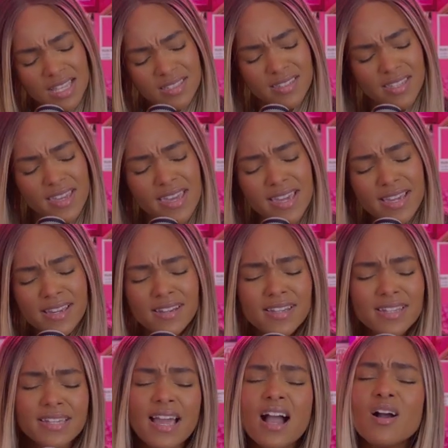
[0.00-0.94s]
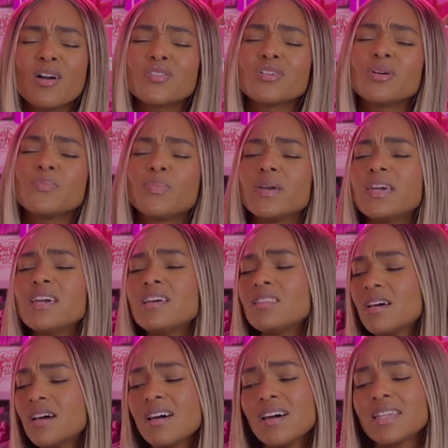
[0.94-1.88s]
take
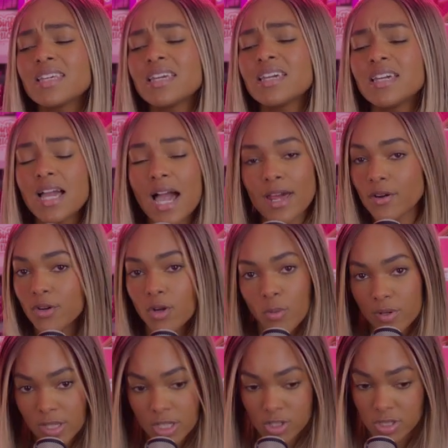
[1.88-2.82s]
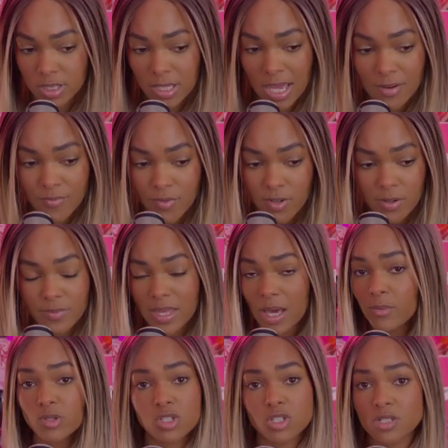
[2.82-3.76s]
accountability. I don't know where that just came from.
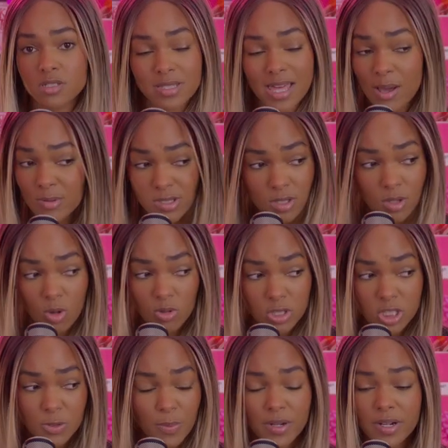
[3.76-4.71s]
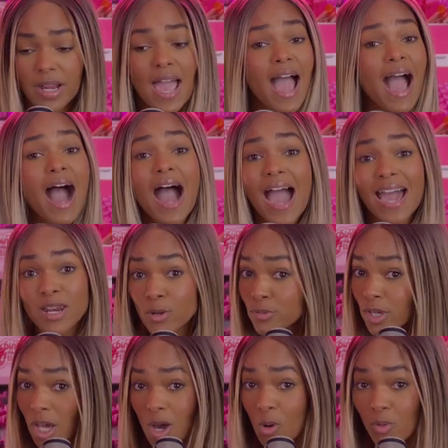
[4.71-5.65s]
That was the Holy Spirit. I
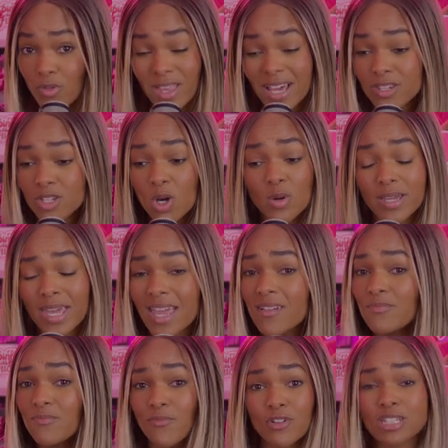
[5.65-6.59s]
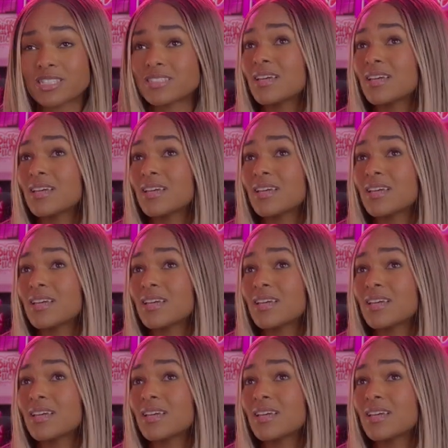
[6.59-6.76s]
don't know. That note came for